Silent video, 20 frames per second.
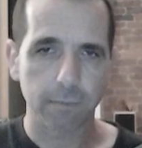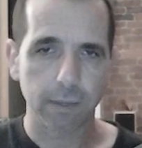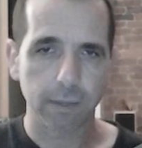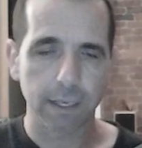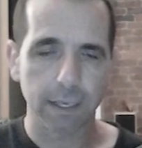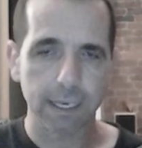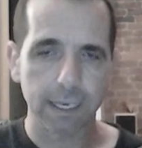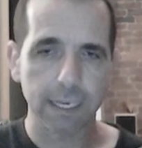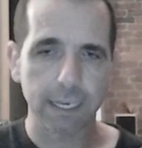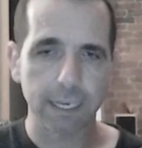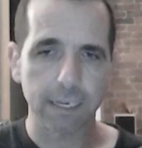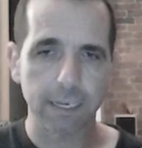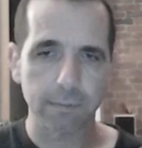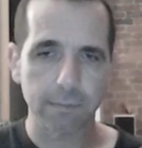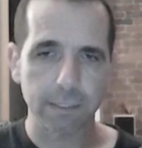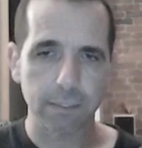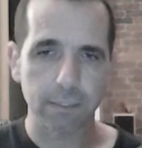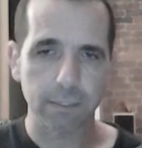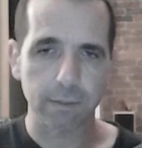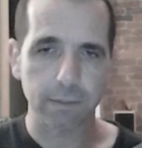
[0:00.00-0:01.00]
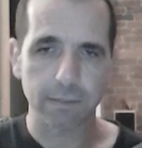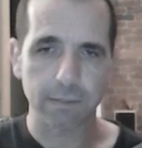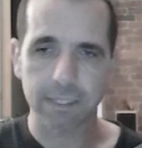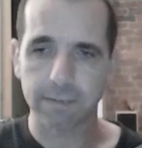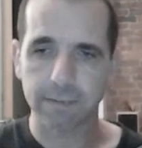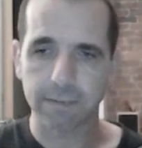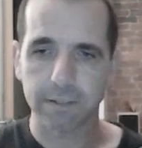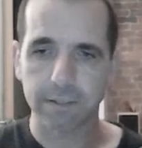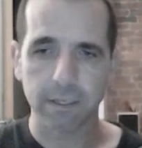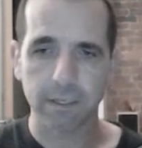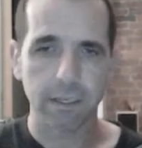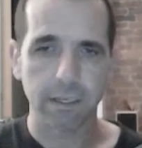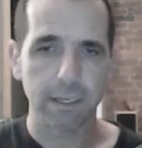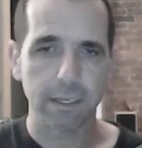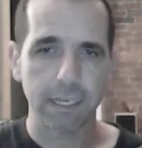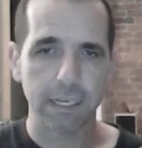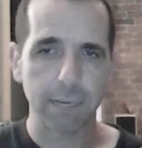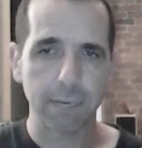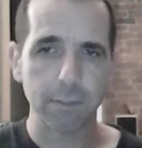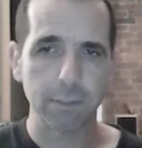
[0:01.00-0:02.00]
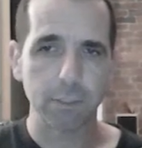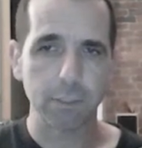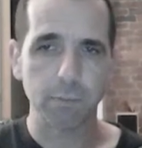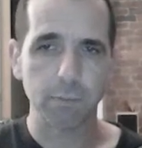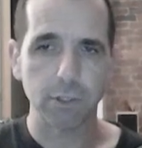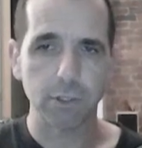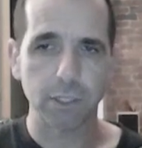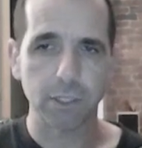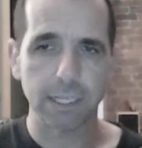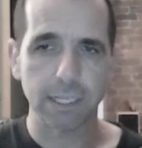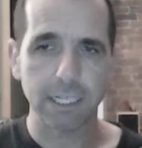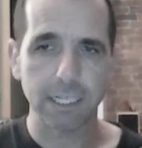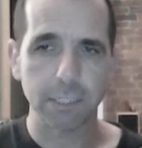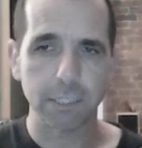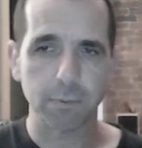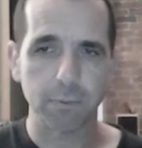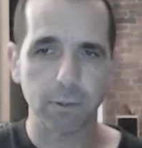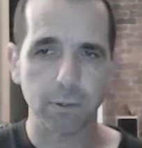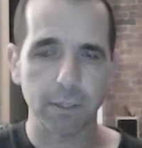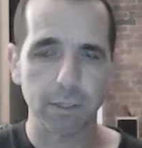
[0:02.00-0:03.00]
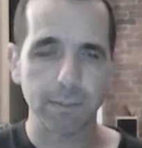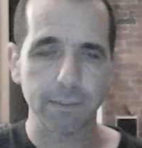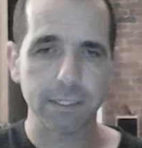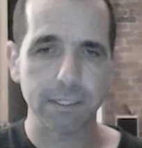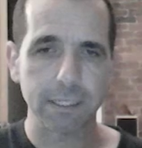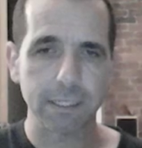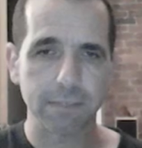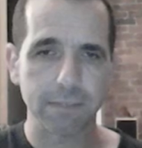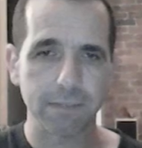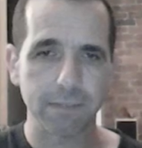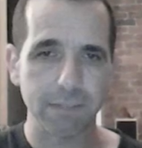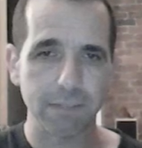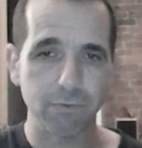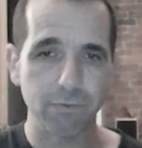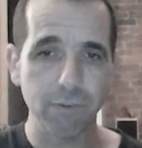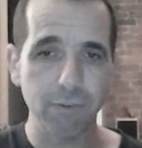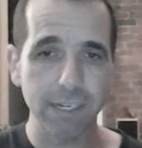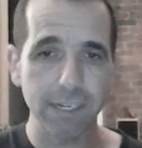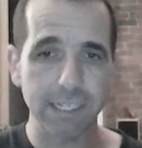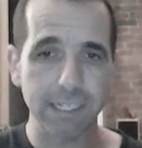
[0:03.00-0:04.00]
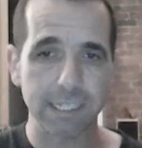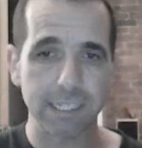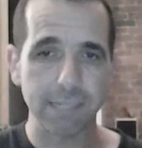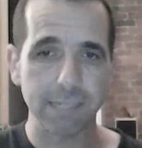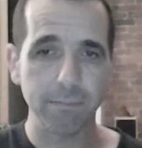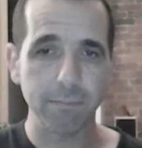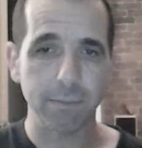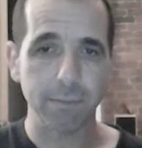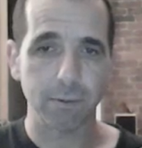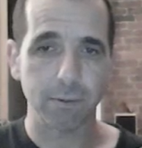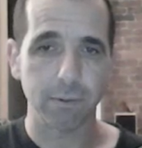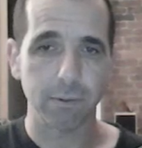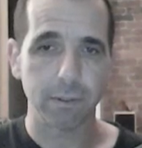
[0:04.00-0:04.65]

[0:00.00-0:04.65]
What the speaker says: King comes into f7 and we just push the h-pawn. I mean, it's really simple.